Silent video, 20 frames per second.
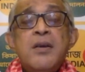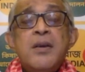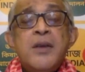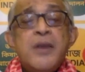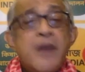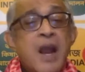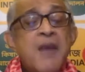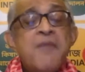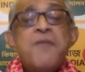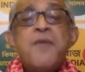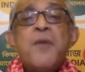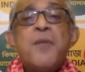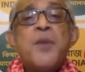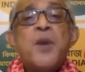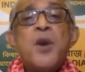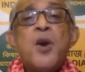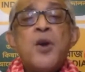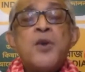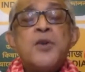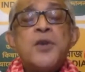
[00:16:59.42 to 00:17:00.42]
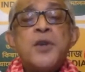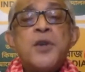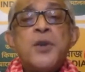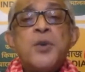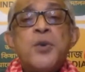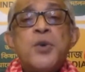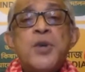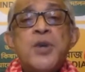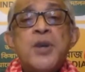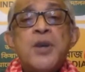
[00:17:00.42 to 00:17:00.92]
derived from the
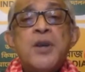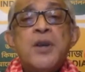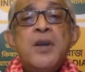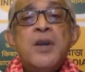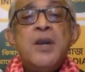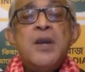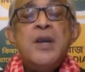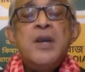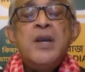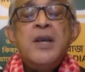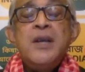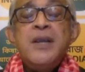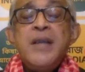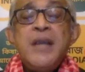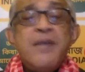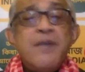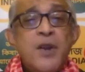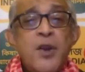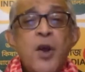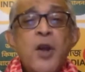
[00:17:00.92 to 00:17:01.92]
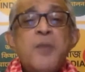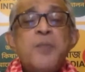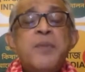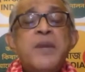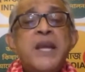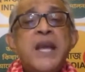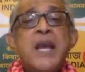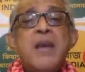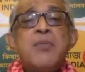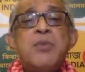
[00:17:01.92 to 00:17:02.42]
Constitution, they will
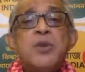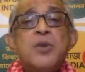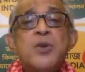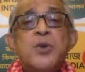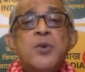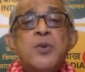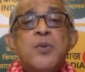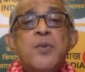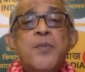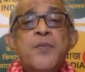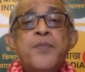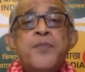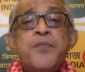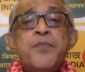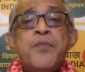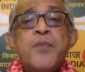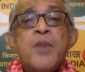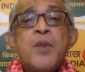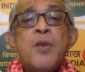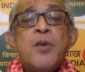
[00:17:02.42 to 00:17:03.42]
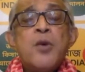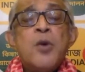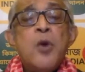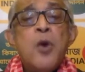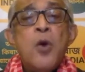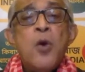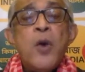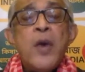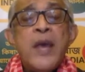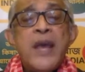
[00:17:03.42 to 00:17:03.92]
not be able to
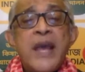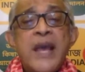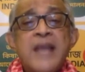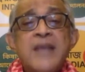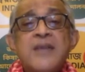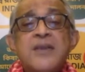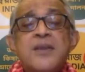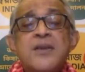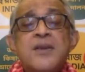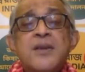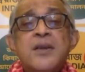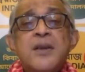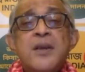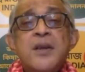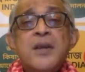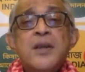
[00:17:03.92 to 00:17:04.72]
go against